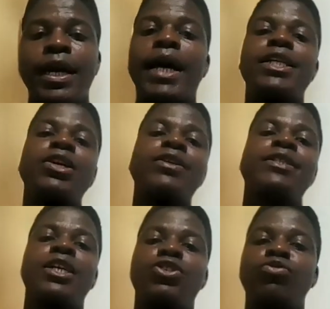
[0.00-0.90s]
and he does
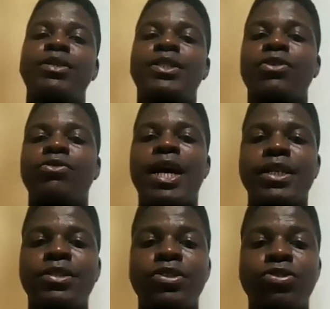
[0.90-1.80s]
that through his
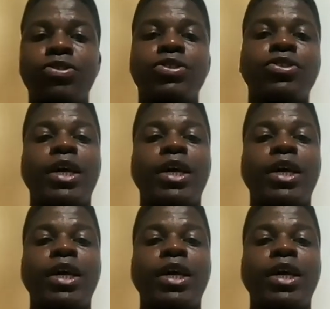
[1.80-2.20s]
characters